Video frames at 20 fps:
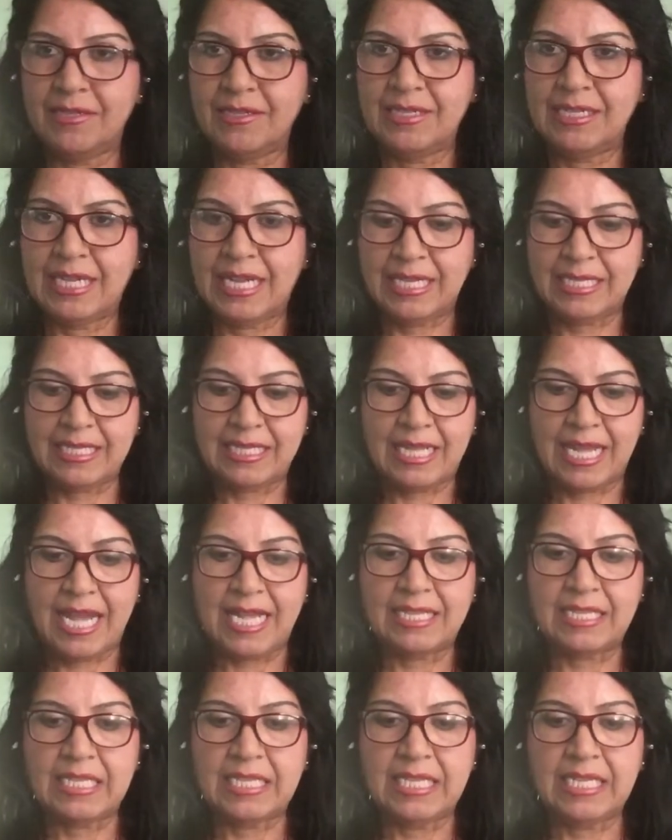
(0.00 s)
and that
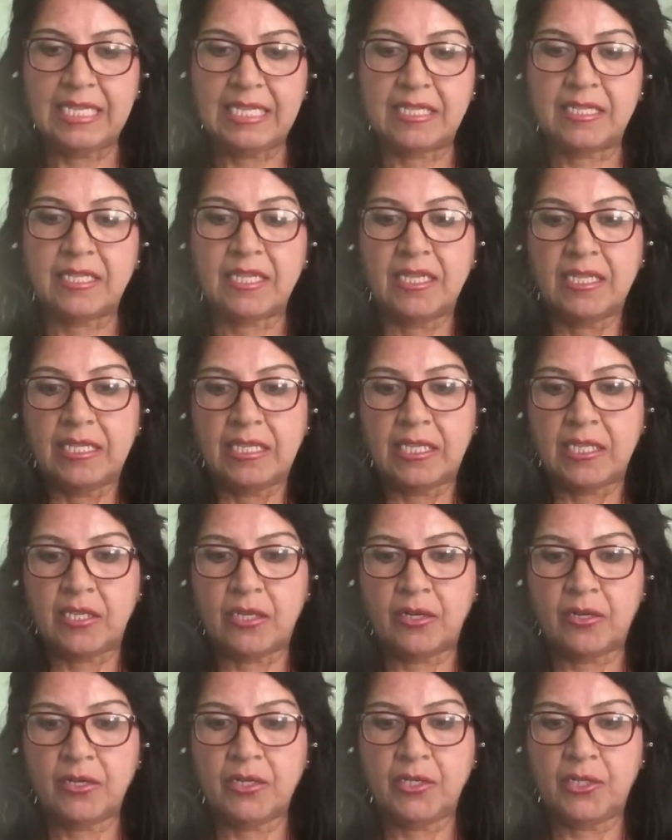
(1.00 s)
is
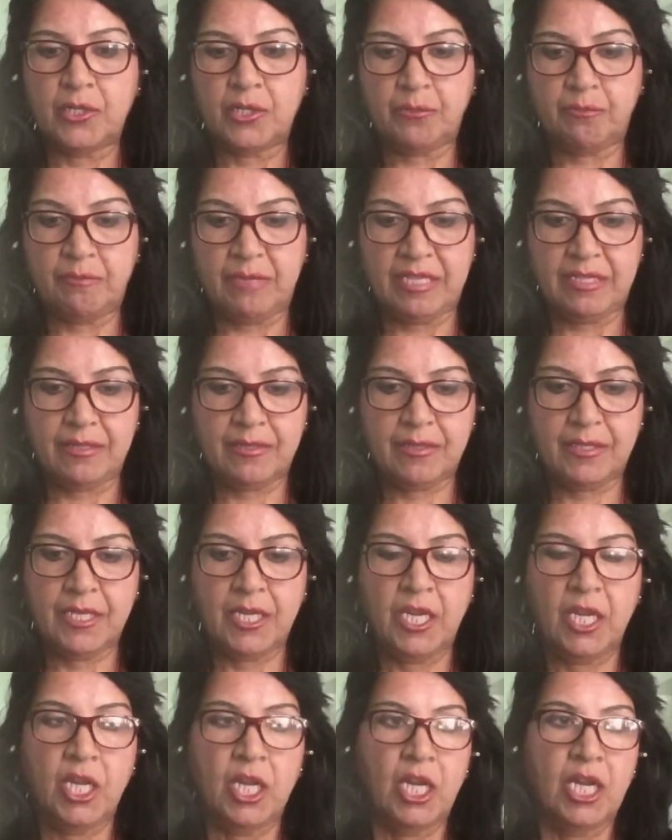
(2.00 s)
encouragement.
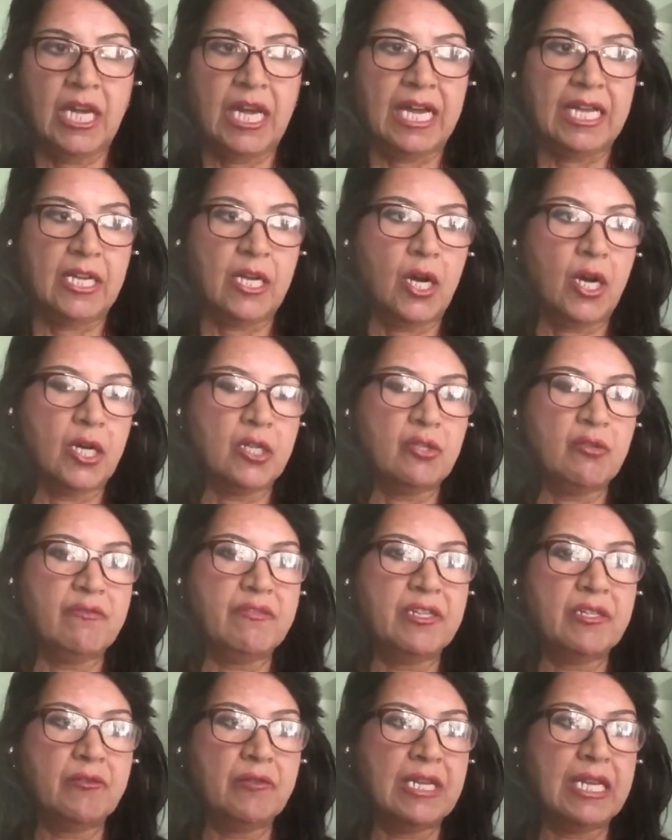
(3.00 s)
And how do we
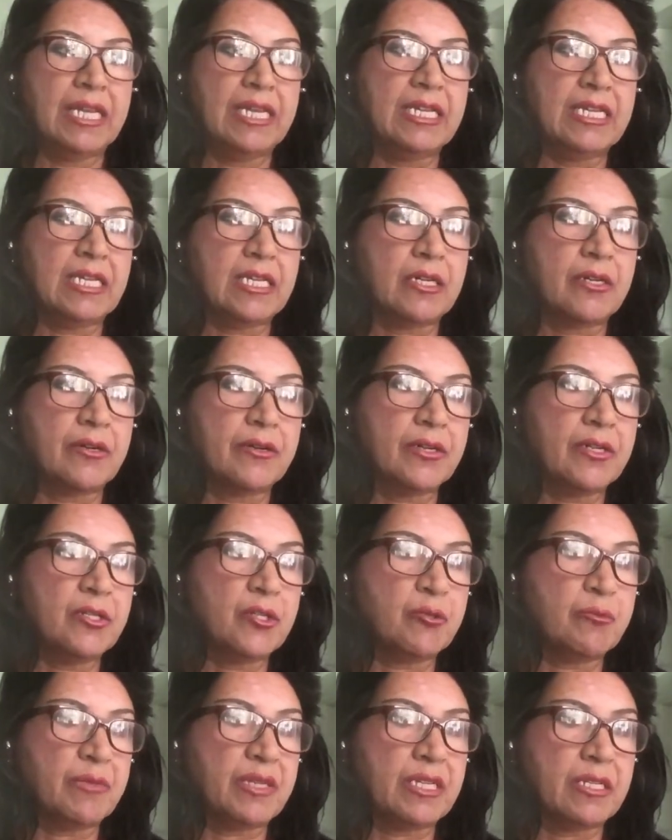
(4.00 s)
relay
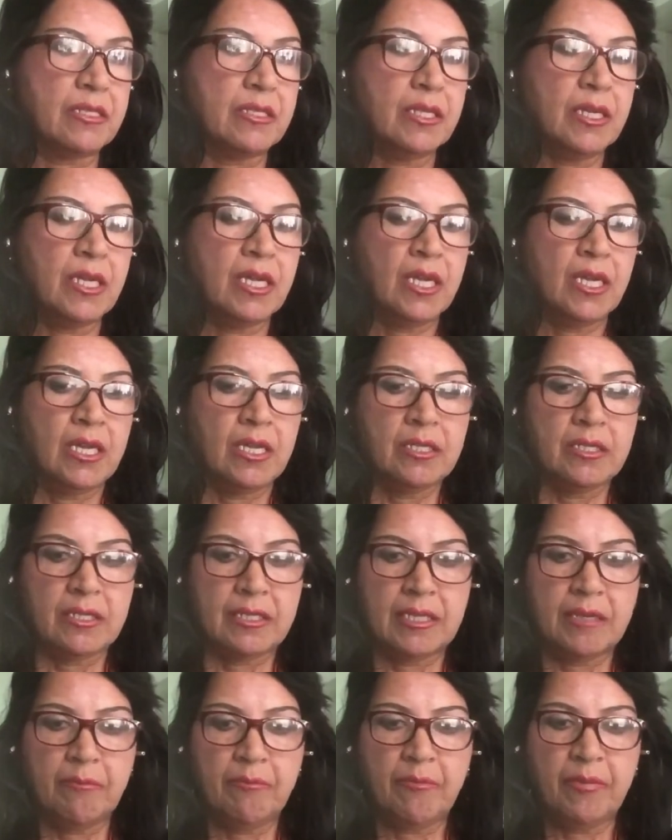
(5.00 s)
encouragement?
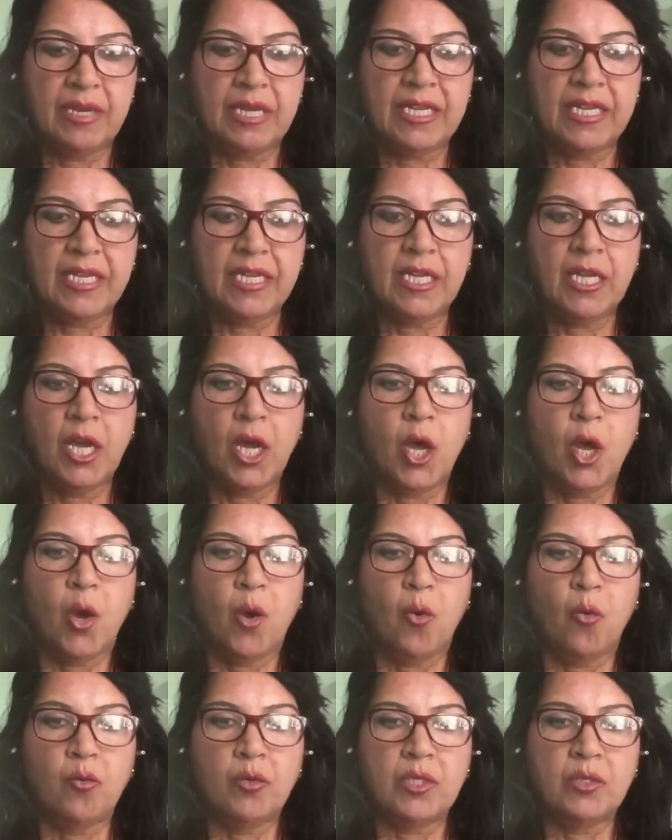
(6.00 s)
Simply
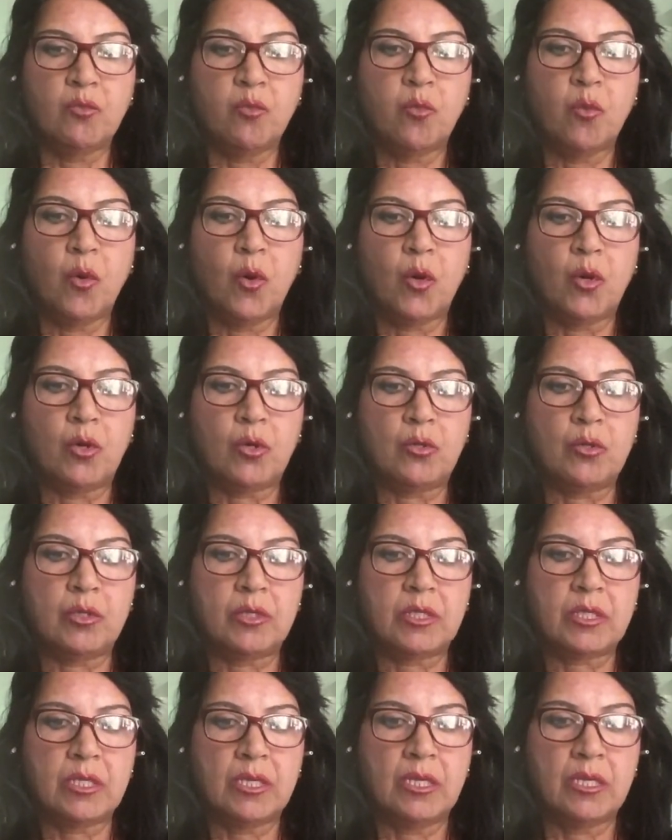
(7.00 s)
with words.
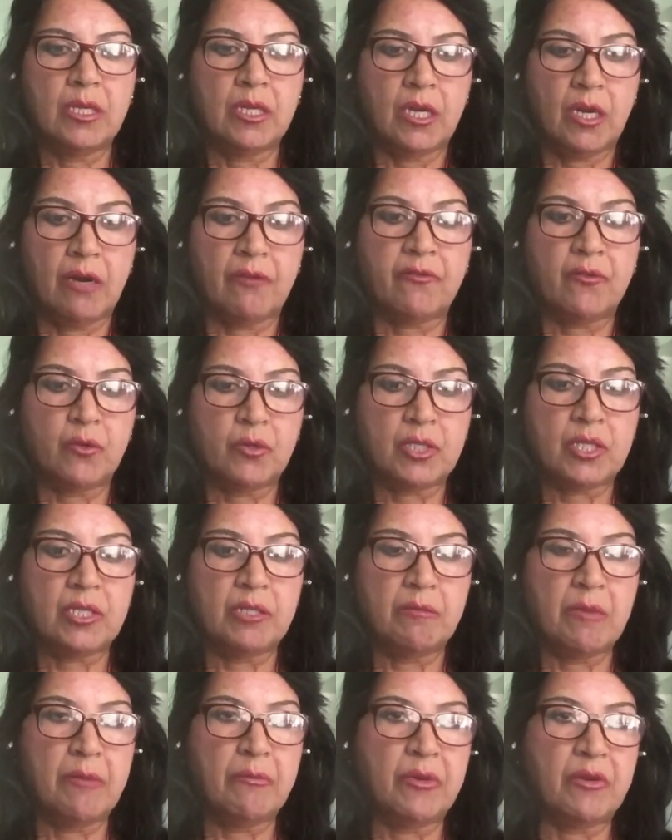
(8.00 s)
Of course,
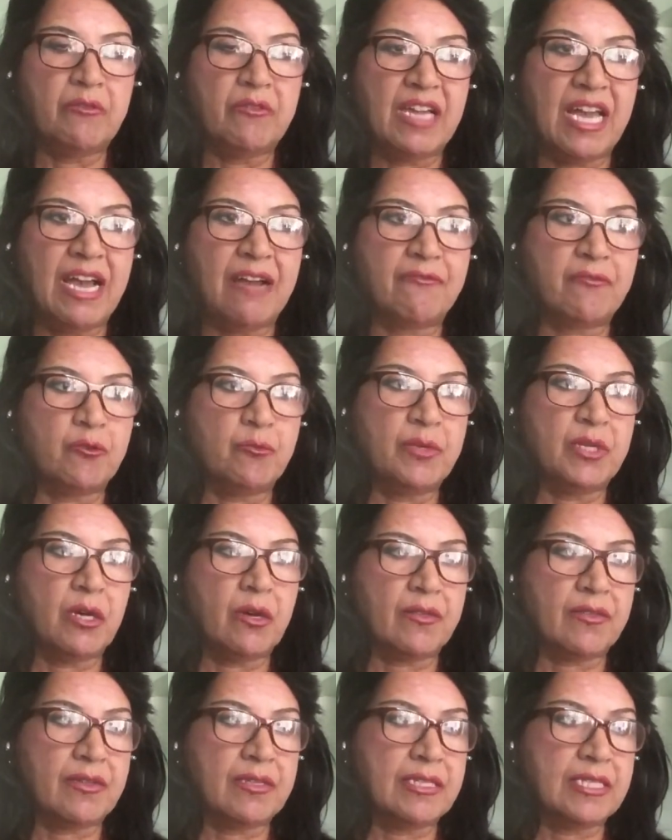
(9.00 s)
remember, we have to be
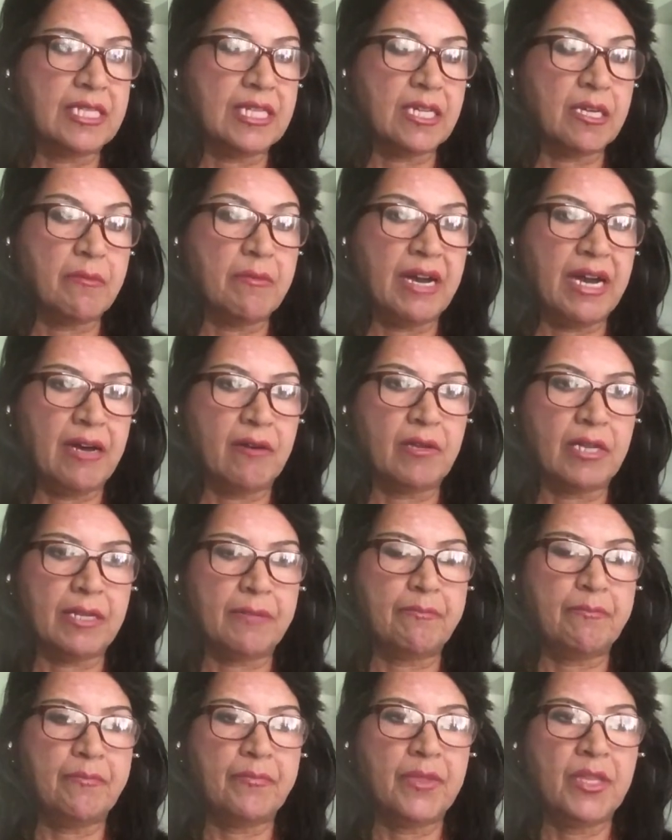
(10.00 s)
authentic about it.
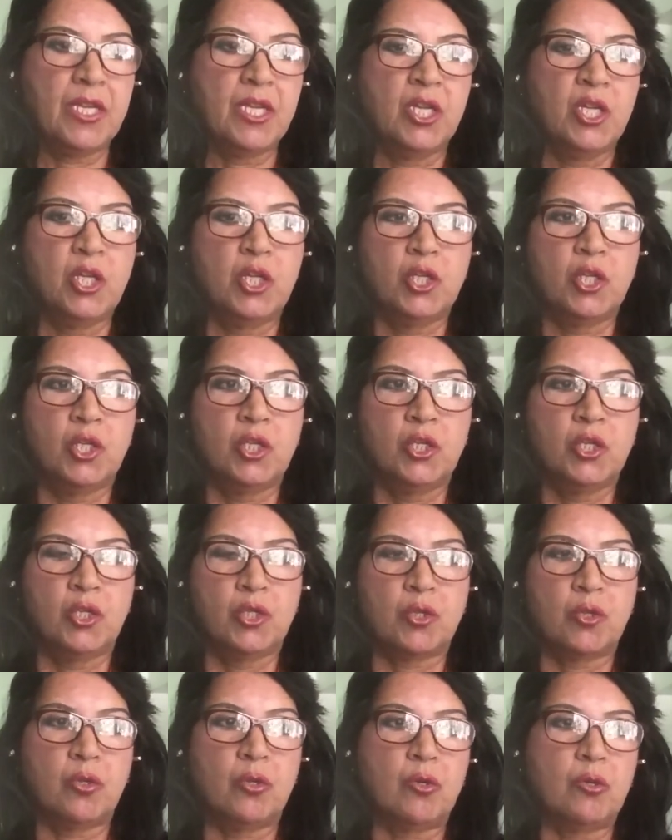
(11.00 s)

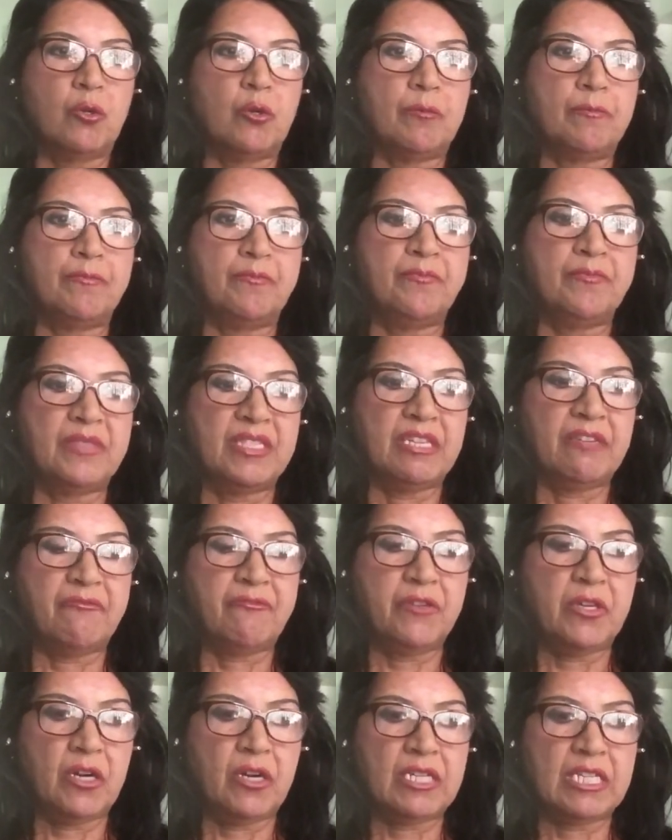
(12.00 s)
So if we
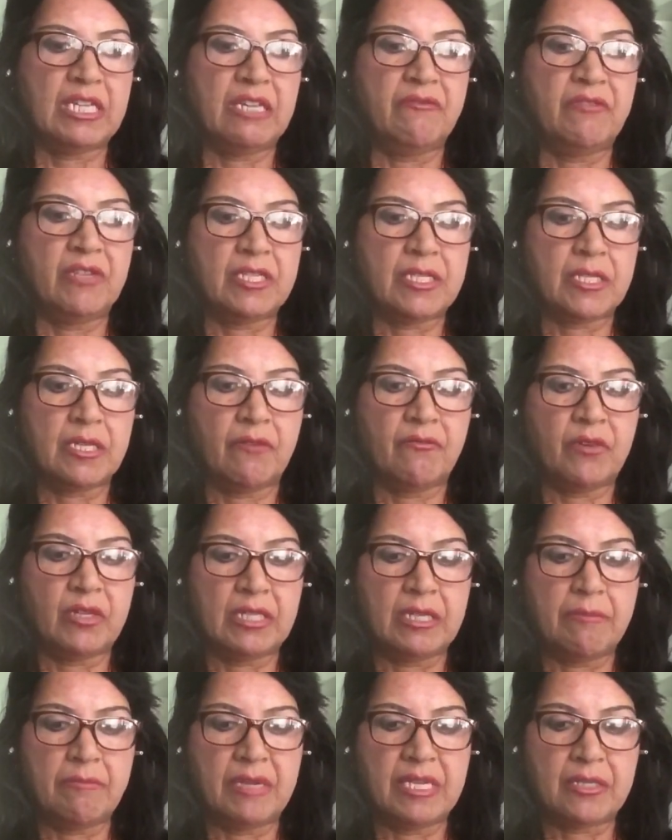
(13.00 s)
are giving someone the
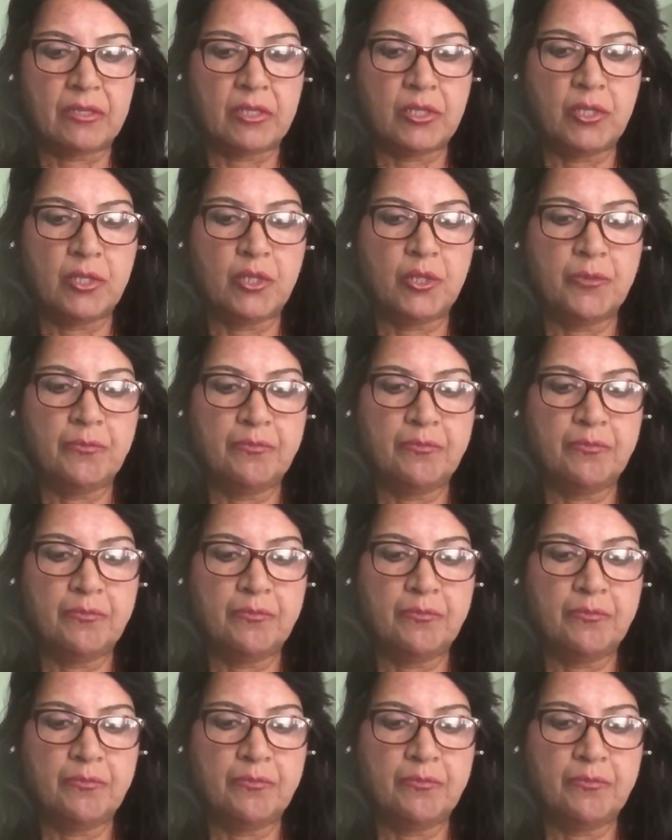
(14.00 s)
message